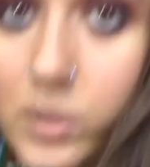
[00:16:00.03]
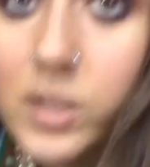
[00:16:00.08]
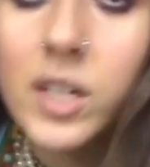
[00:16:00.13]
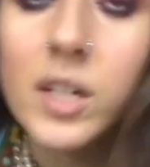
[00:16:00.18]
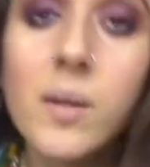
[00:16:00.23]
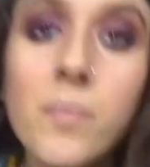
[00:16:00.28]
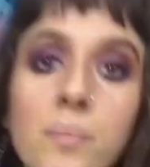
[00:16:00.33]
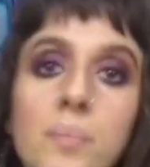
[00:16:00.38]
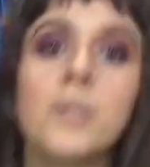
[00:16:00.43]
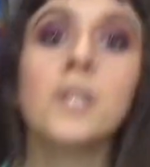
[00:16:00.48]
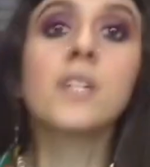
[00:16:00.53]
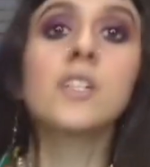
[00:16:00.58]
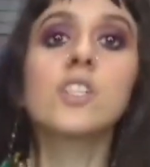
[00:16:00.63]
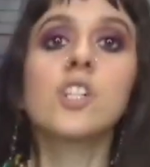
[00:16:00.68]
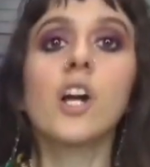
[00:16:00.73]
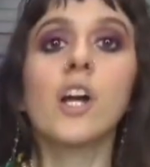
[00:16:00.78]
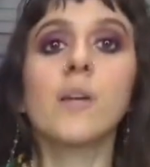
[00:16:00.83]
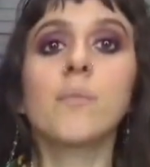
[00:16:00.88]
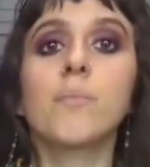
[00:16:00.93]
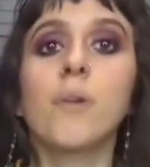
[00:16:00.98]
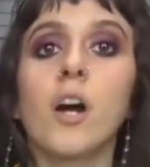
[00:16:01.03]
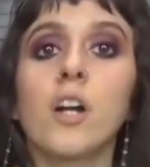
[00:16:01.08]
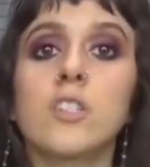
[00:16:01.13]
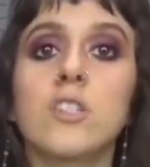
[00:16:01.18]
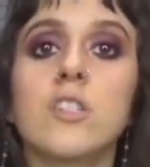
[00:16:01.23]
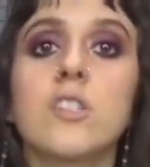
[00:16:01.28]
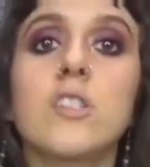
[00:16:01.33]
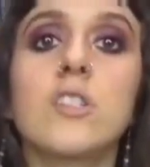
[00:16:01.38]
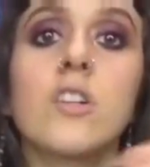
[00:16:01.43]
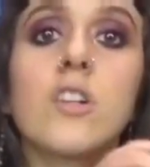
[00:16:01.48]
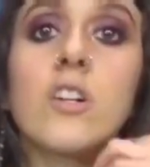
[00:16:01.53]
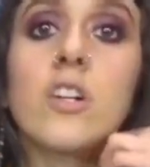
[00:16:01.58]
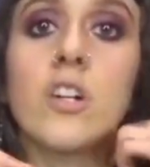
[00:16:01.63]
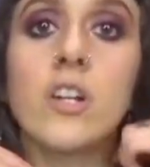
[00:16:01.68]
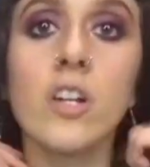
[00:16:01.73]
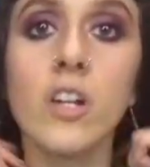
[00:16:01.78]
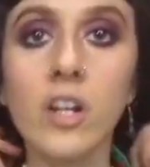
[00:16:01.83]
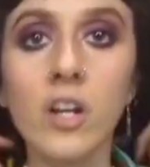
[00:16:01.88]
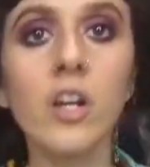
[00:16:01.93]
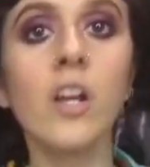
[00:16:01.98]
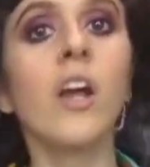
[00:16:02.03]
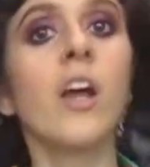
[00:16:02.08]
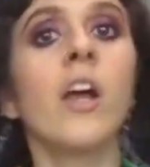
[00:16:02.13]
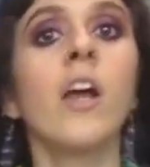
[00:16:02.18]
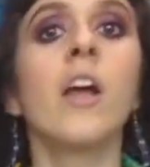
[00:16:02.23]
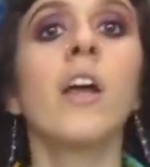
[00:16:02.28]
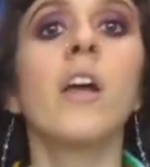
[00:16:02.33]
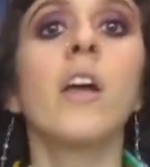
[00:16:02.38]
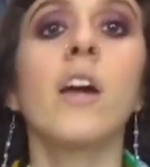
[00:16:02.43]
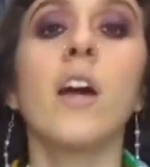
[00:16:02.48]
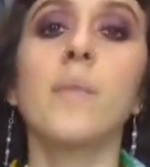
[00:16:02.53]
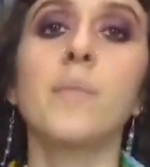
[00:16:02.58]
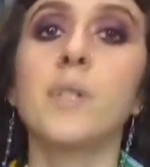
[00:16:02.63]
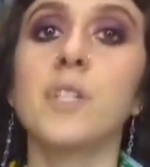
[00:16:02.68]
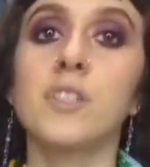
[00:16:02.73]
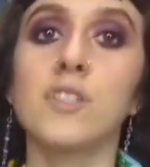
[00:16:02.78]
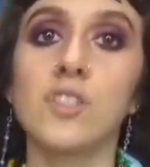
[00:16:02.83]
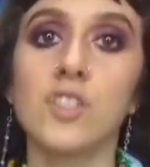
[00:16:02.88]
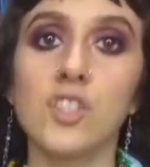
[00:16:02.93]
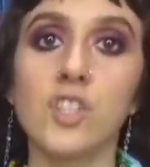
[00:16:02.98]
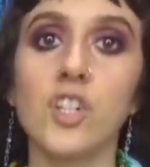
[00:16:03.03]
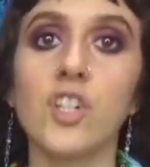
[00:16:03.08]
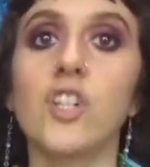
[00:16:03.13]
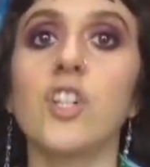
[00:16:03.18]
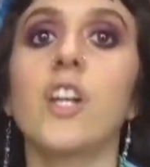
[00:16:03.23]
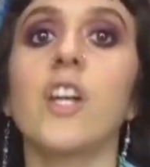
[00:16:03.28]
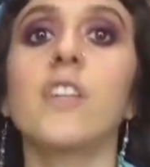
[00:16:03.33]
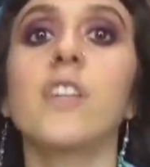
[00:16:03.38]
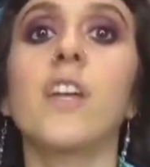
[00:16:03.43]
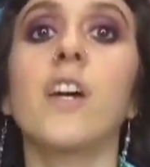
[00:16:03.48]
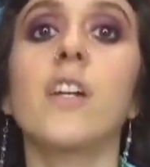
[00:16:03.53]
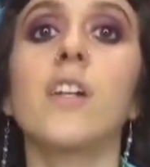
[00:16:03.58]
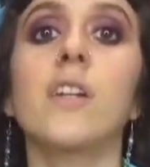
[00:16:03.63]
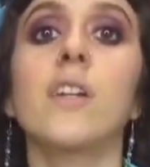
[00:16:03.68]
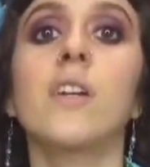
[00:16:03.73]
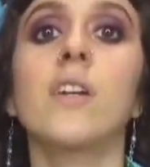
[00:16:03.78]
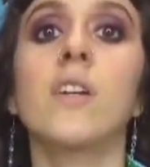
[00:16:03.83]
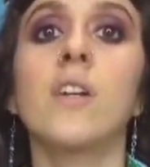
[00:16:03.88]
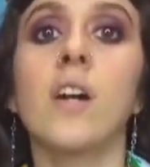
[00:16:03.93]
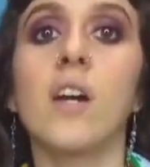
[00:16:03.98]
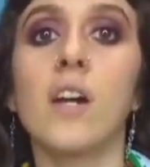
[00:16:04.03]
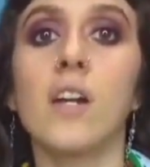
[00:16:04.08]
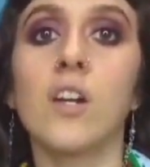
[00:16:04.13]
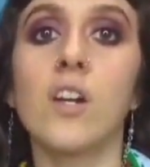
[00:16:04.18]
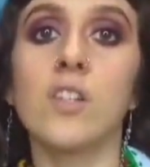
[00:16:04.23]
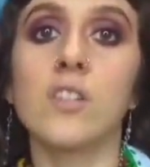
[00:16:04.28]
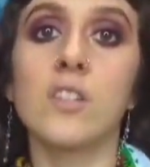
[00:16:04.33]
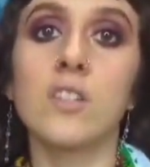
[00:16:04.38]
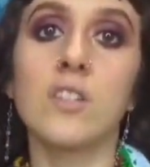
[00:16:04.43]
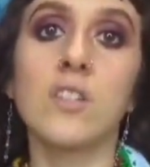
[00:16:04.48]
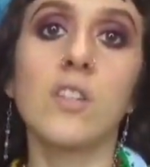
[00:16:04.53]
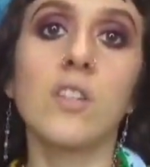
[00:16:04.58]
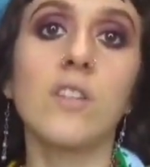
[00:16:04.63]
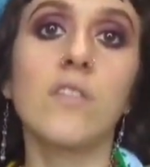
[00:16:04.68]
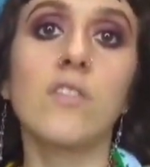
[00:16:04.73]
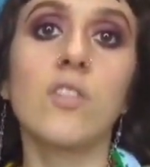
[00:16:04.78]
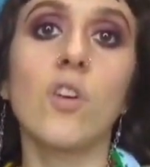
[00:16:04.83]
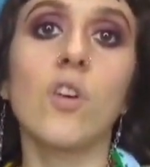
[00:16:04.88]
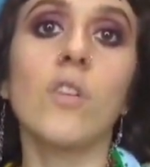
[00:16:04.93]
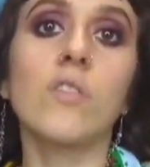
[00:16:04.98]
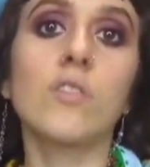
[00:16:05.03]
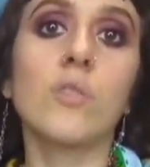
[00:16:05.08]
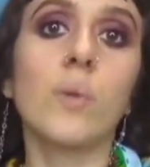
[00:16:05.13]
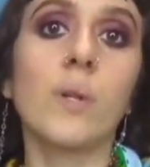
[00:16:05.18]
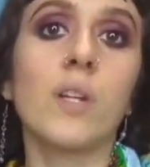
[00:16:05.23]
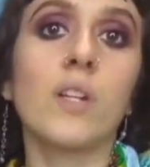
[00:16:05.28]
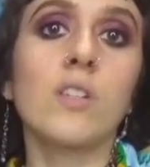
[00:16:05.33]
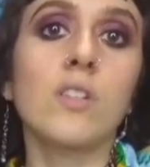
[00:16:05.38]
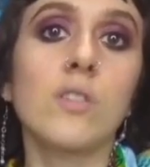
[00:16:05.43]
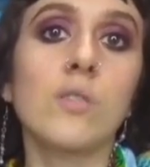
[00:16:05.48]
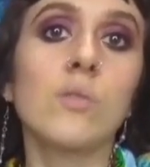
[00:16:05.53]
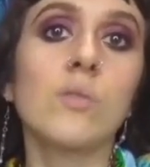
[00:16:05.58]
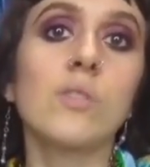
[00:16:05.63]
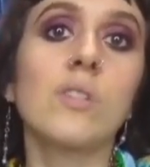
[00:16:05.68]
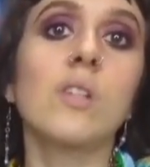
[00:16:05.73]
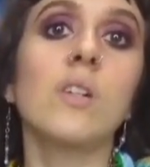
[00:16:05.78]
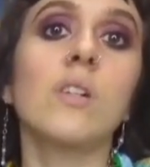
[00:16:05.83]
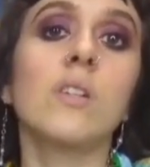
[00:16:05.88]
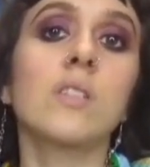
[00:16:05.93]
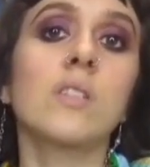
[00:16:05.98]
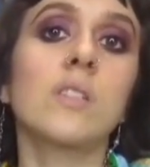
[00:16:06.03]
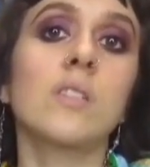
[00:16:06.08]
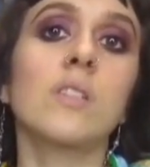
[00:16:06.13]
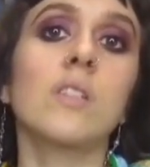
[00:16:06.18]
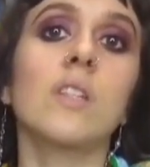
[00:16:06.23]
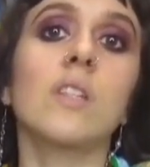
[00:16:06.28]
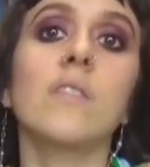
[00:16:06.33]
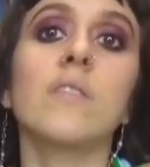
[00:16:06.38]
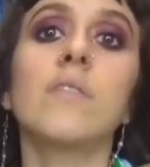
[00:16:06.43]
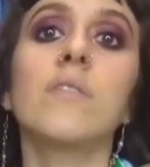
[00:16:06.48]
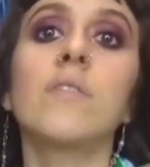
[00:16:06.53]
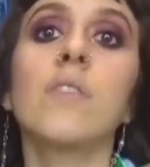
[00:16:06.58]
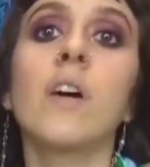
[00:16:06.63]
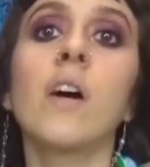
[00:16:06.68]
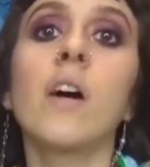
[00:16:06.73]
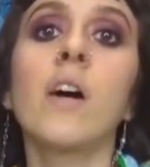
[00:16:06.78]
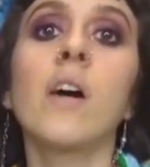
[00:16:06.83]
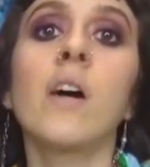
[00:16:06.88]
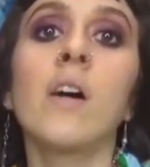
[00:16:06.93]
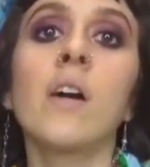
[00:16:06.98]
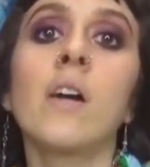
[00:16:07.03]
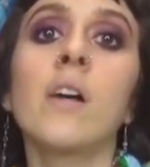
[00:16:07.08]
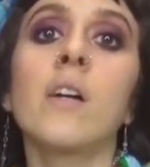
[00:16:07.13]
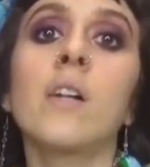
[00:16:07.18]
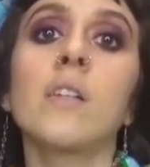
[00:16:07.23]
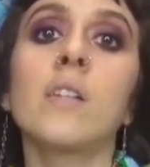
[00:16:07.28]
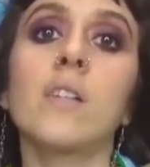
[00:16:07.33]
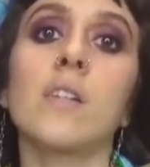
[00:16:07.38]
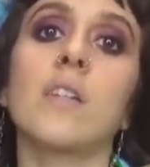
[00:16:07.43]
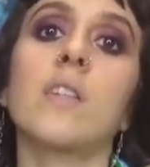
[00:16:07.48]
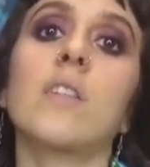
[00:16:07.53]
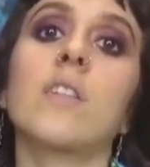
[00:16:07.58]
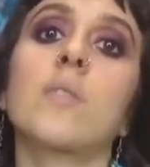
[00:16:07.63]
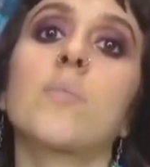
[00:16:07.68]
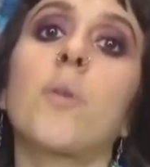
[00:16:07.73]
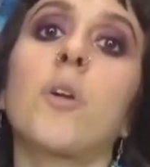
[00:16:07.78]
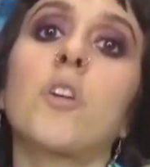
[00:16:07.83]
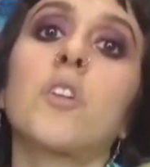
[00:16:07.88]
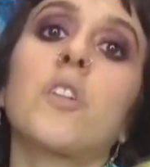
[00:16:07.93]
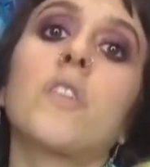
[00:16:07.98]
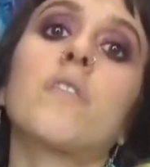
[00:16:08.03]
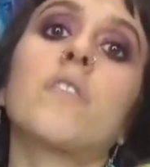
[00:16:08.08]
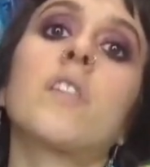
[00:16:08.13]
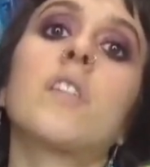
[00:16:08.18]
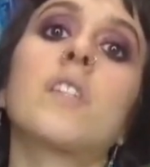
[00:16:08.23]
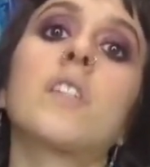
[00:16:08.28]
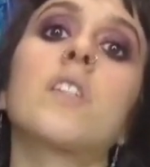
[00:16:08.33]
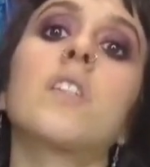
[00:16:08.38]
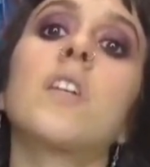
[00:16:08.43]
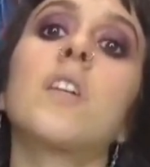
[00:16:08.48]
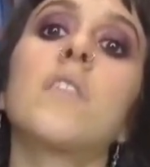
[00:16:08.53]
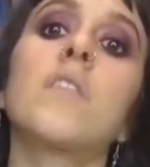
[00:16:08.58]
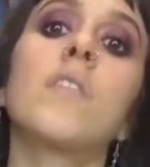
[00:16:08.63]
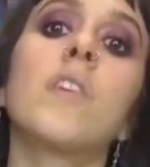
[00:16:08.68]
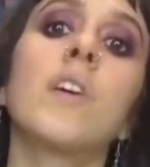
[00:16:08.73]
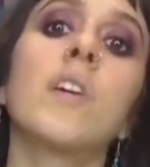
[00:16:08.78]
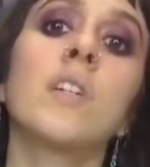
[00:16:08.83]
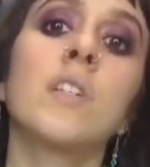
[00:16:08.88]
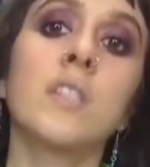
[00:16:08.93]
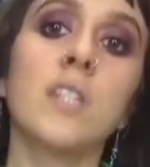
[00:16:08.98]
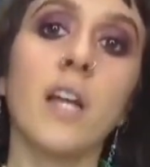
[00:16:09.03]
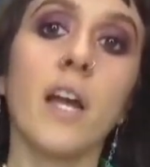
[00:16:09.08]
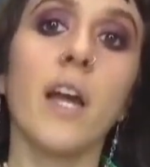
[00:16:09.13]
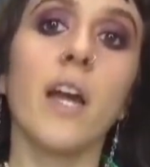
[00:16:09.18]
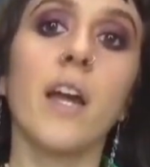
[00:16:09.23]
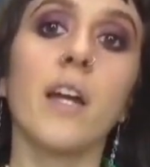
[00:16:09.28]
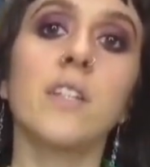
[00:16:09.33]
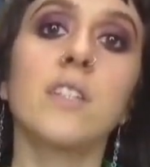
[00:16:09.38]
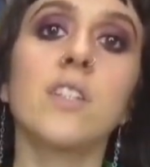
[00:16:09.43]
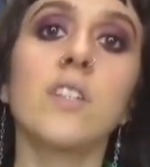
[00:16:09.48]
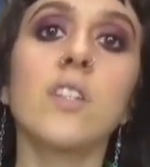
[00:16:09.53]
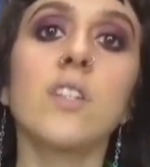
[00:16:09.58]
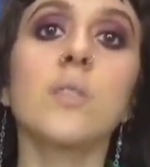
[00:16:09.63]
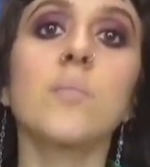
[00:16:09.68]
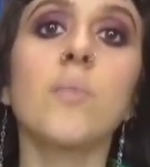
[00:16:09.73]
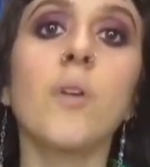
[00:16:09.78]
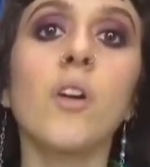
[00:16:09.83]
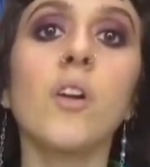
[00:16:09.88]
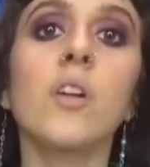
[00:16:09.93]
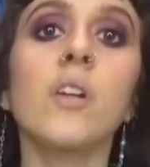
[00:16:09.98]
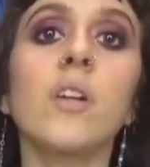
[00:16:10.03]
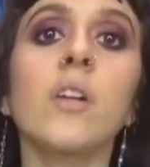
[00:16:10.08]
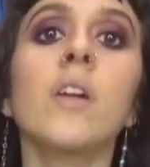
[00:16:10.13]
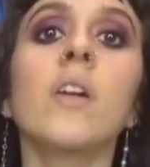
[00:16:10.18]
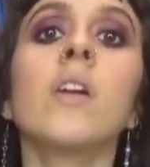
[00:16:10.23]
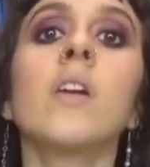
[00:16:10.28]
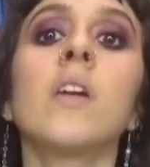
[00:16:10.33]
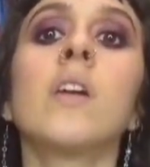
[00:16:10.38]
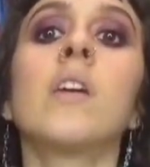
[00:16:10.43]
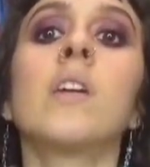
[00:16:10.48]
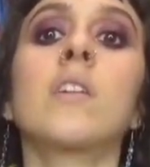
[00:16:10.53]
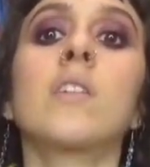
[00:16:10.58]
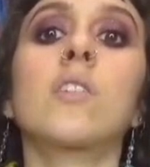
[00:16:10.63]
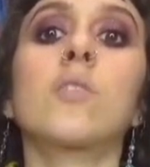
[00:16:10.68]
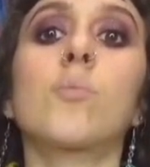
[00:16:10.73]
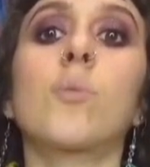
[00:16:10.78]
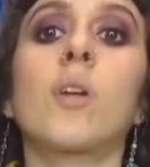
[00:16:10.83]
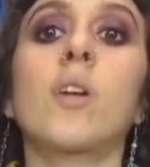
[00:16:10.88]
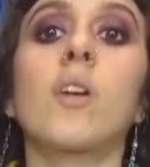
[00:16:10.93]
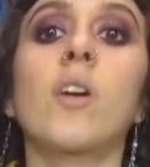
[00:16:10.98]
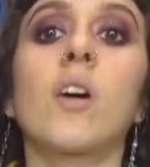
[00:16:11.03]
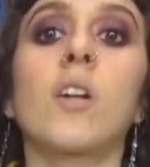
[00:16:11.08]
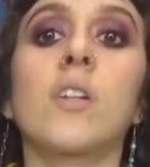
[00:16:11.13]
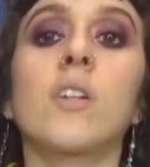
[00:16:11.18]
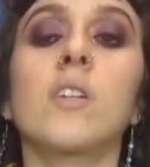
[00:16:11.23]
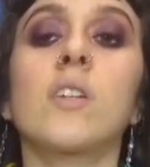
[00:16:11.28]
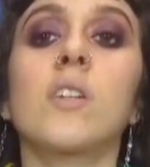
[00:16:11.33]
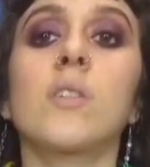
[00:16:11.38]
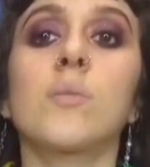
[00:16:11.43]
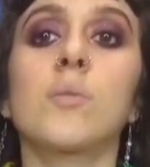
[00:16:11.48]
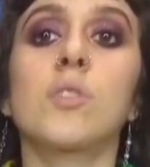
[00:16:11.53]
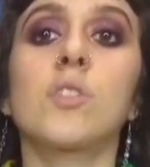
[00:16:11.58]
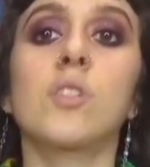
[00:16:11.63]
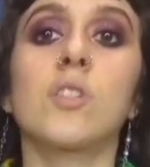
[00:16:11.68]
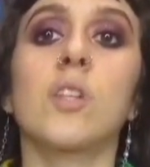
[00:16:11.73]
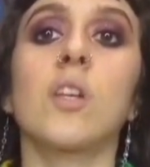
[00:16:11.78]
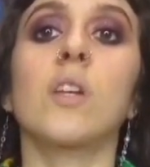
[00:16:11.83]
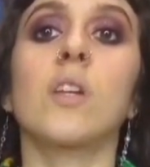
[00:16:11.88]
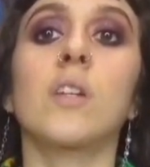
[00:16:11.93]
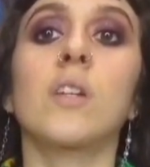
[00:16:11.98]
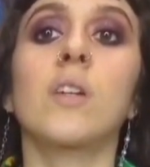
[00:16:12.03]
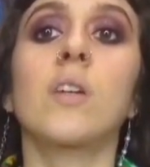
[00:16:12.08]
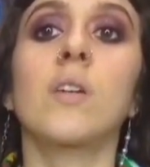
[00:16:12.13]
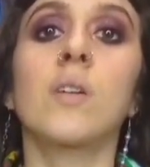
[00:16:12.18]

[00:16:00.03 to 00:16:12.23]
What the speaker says: like a big, giant, boxy skirt. I mean, shirt, and then I cut the sleeves off so I can use the sleeve, like this part of the sleeve, to add to this part. Because when I cut it, it was just like